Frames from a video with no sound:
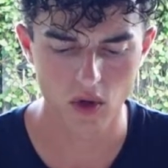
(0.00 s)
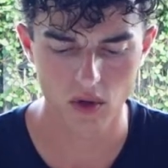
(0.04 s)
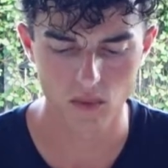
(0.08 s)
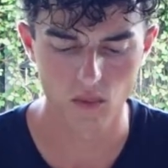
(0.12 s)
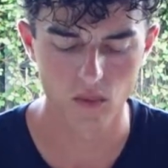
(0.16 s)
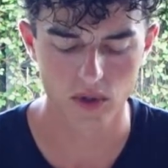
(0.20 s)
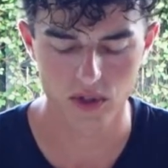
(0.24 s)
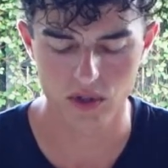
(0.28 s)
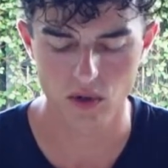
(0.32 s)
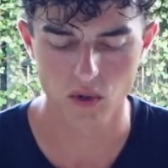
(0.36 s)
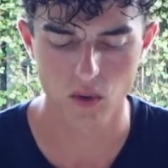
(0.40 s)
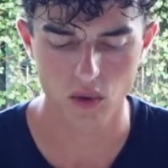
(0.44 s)

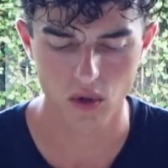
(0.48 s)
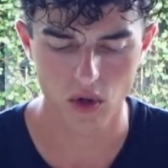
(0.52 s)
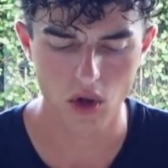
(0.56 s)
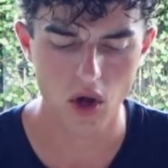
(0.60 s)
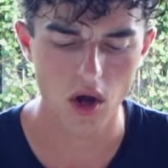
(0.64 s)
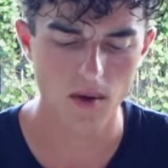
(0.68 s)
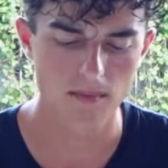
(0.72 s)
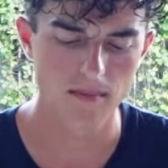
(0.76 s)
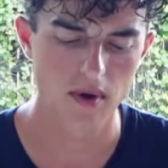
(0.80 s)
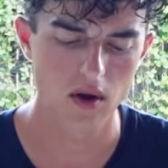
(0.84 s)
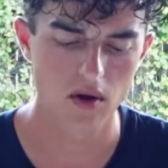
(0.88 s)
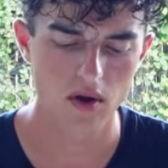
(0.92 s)
what's called a
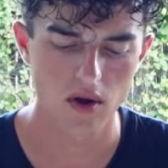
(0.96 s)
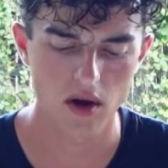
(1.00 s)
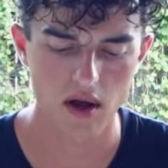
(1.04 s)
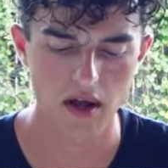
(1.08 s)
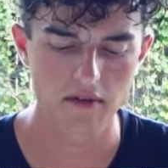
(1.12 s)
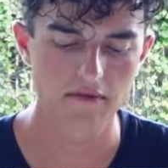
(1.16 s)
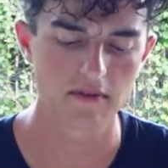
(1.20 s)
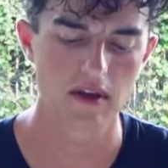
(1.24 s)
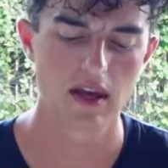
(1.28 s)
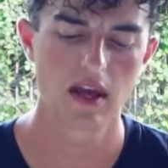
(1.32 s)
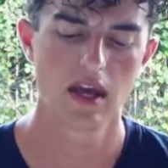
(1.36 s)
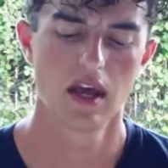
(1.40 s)
combo
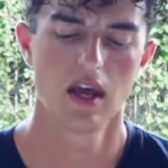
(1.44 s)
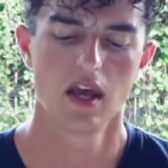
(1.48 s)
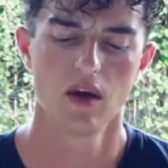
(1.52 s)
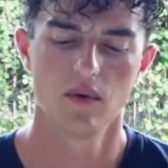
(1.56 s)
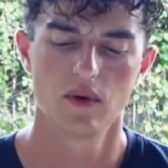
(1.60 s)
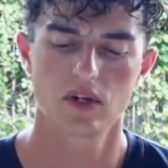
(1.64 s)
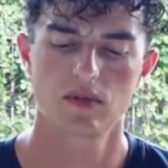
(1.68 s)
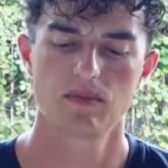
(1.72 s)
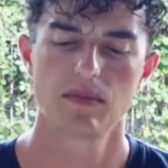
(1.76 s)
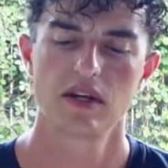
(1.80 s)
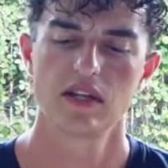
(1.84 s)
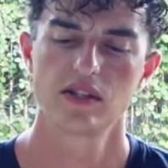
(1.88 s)
knife,
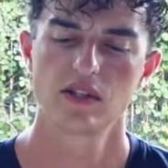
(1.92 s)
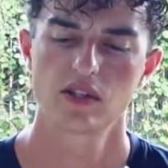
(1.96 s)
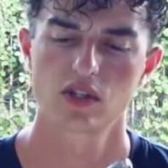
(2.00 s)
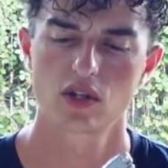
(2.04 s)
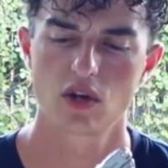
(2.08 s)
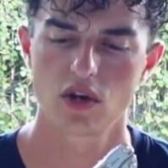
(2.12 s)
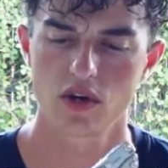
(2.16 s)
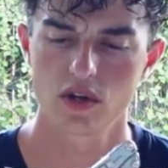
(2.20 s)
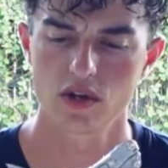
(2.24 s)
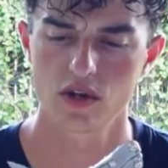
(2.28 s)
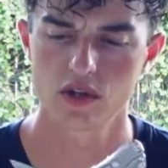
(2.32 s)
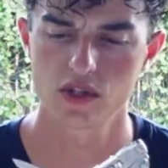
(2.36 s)
which means it's
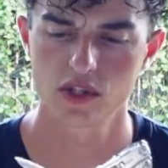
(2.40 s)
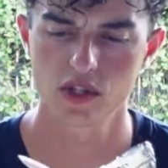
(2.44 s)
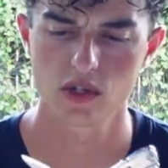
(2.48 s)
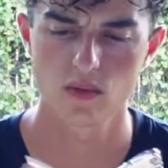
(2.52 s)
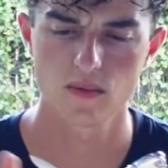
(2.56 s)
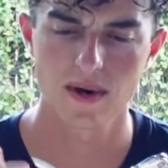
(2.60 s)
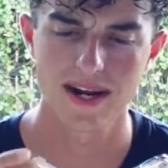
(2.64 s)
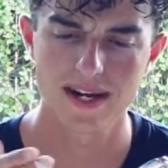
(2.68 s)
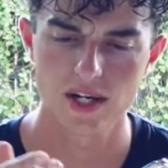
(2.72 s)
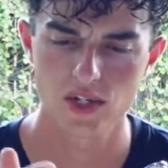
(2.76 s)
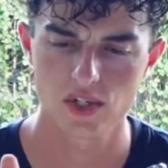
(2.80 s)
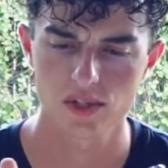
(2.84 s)
got a
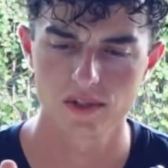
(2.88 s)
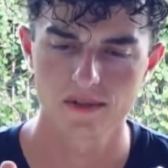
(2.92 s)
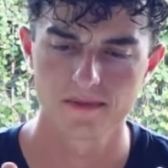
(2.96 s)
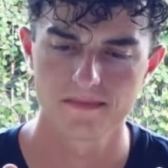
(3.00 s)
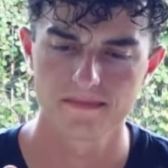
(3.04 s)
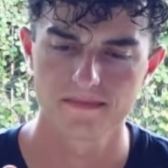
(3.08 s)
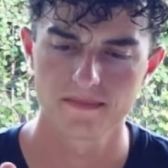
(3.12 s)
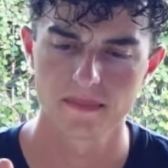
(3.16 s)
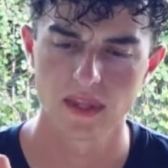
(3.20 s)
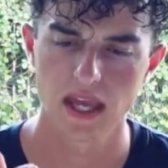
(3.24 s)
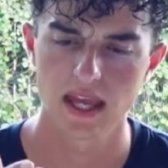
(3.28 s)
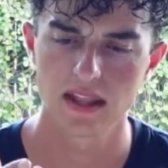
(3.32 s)

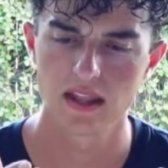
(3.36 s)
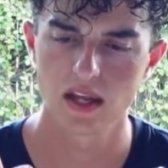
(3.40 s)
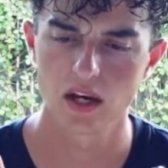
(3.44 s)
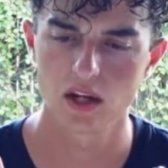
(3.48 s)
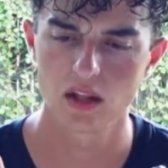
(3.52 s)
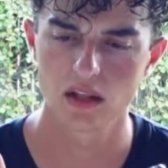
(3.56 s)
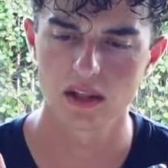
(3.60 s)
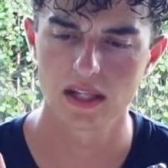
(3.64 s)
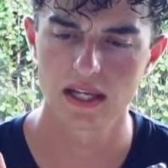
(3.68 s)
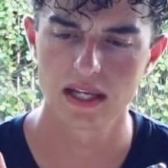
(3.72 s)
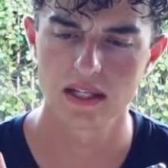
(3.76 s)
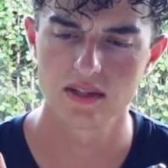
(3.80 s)
serration, and then
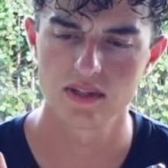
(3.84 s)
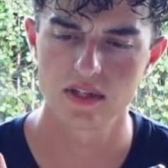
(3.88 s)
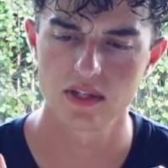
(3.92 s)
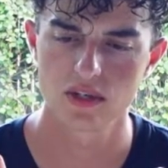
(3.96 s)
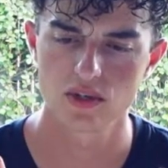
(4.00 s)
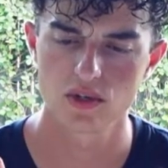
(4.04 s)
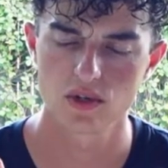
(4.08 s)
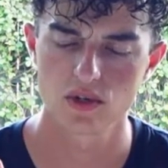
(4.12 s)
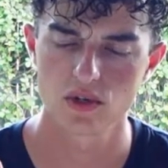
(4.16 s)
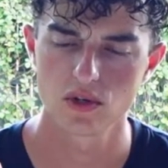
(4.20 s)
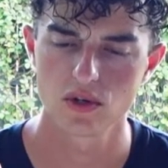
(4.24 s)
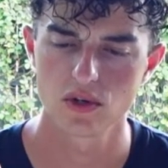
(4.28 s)
it leads
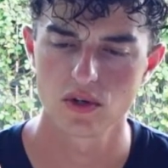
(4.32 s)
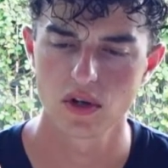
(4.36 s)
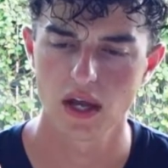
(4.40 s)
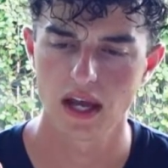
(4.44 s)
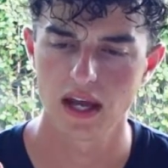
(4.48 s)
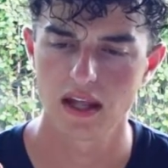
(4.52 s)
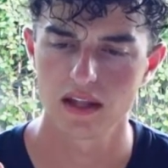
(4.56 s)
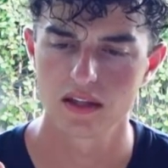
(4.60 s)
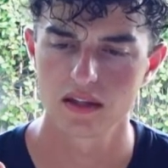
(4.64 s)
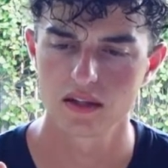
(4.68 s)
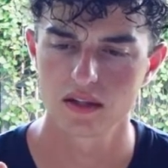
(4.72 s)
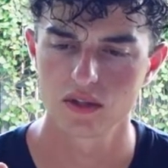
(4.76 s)
into
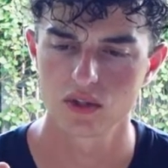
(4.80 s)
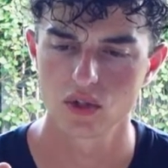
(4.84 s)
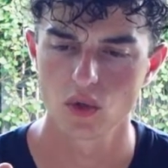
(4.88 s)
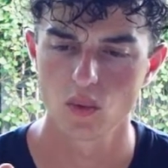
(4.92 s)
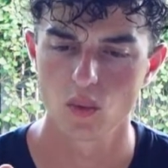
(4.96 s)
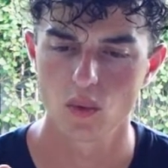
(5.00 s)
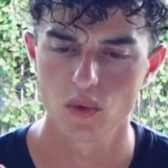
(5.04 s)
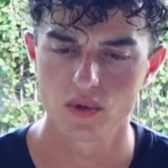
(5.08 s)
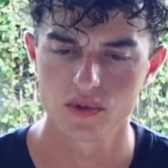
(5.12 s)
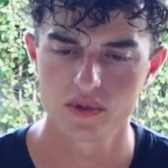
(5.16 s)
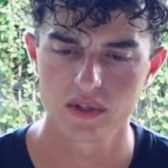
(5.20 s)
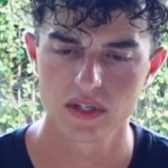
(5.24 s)

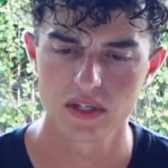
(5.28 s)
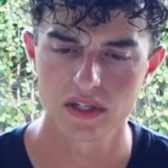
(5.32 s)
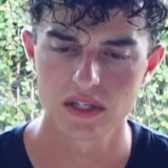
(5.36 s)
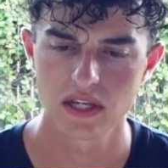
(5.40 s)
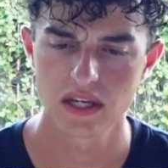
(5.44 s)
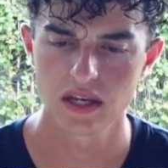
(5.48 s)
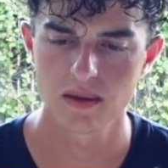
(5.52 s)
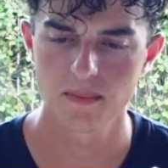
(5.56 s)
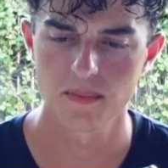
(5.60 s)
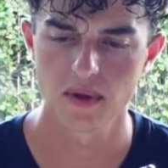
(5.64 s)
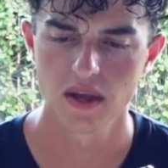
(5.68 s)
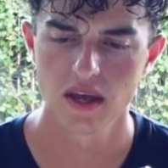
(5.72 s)
towards the
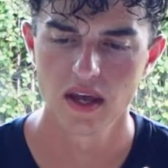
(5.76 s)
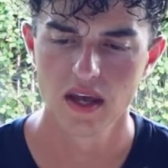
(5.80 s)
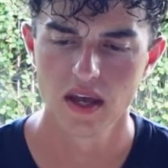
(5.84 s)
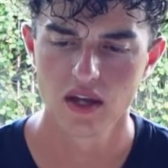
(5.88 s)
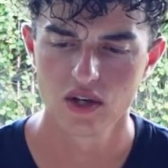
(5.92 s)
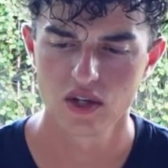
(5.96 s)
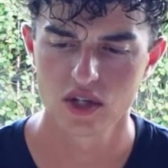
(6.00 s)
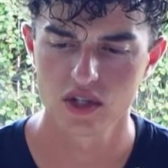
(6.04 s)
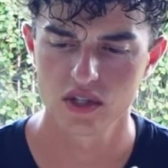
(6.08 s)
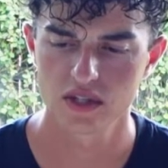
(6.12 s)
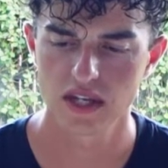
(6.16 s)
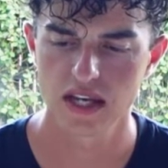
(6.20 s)
tip,
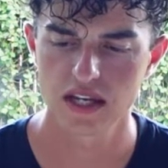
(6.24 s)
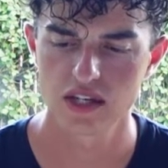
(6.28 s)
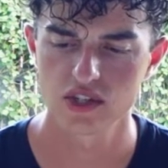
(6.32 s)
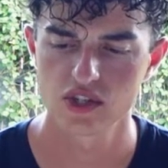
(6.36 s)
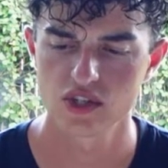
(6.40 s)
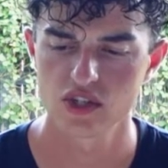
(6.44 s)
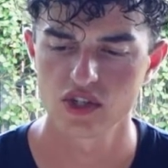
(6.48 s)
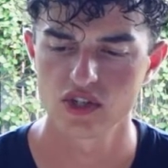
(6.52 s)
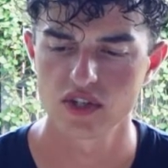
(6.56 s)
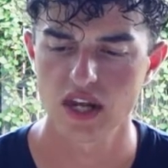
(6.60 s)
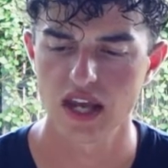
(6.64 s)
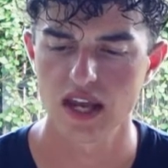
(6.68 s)
just a
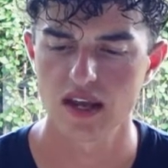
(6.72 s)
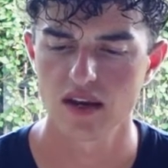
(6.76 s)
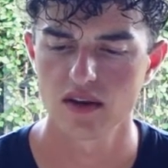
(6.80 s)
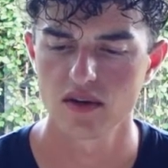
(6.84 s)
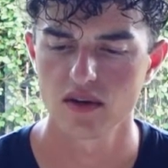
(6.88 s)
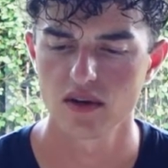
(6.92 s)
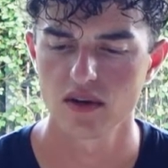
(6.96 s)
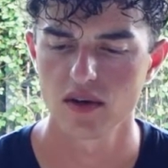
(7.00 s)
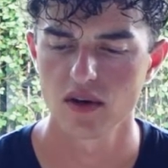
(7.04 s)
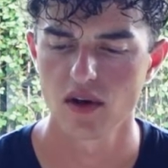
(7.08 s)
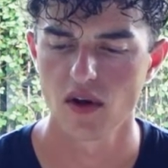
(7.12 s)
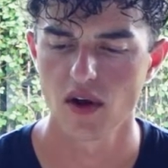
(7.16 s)

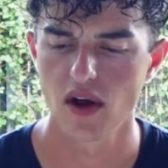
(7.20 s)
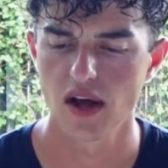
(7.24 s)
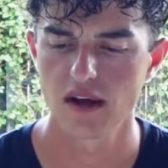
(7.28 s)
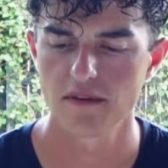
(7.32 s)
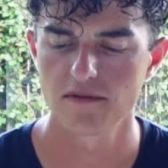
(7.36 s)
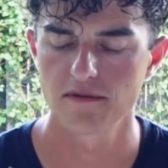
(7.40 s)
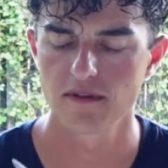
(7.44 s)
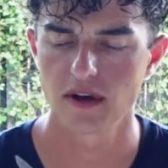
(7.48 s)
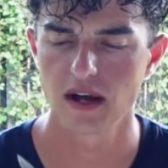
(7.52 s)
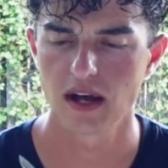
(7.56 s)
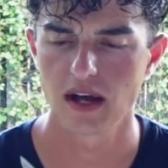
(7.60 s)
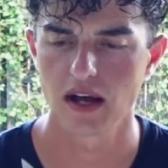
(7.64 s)
standard
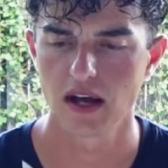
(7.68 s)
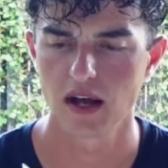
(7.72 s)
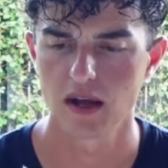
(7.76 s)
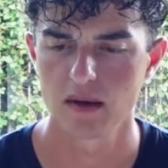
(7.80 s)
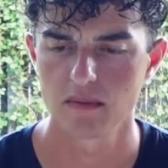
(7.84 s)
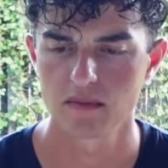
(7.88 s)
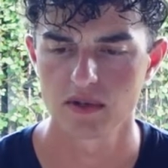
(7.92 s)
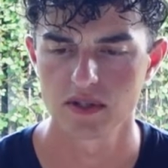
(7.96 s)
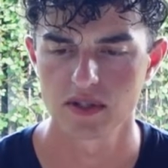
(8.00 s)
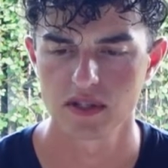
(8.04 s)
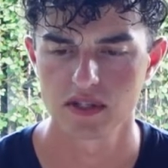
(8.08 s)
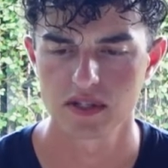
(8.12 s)
knife,
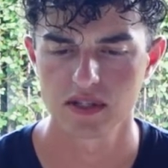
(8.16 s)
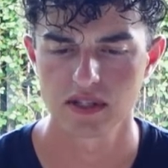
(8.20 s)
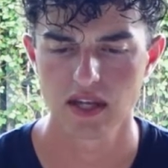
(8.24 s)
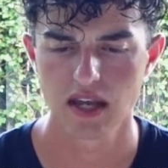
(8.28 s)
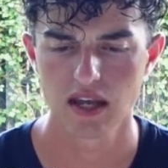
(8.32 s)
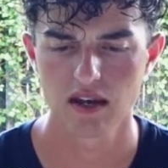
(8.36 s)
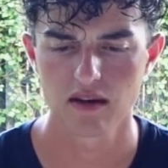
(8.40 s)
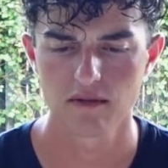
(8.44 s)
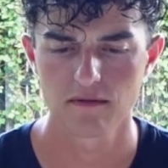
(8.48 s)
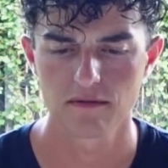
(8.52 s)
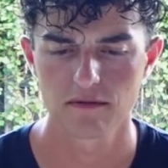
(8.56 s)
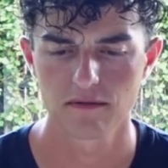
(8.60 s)
just a
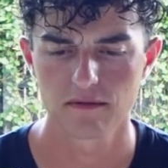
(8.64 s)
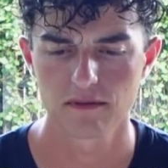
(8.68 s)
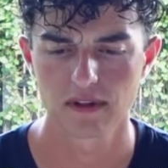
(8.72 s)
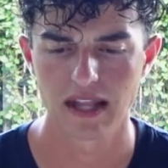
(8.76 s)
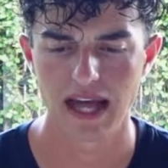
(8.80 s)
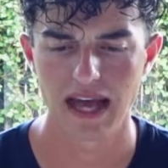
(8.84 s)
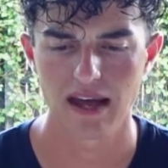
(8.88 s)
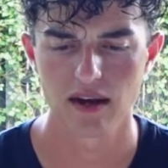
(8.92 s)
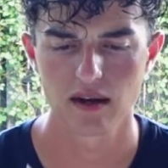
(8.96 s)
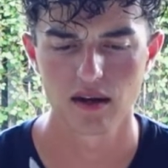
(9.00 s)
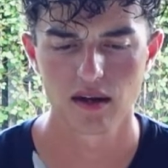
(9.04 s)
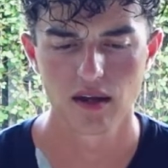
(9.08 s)
standard
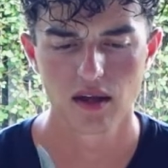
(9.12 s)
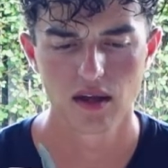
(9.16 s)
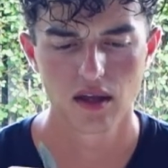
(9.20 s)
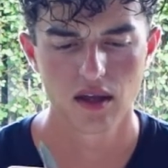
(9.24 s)
flat,